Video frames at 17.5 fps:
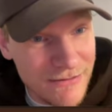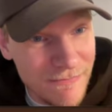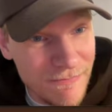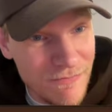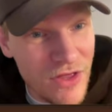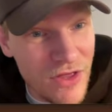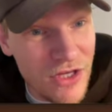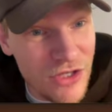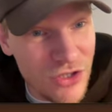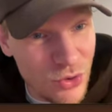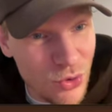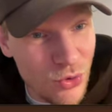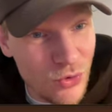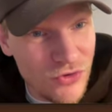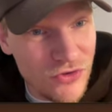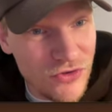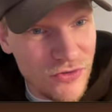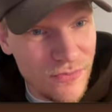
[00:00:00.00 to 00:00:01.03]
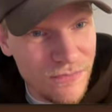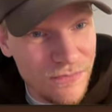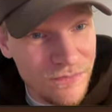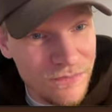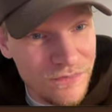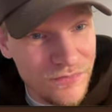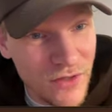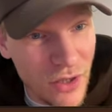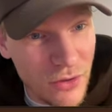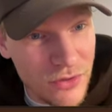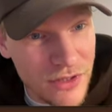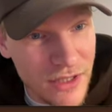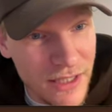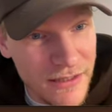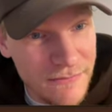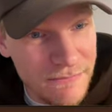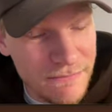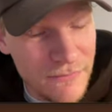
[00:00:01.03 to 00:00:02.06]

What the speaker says: They're yours. Okay?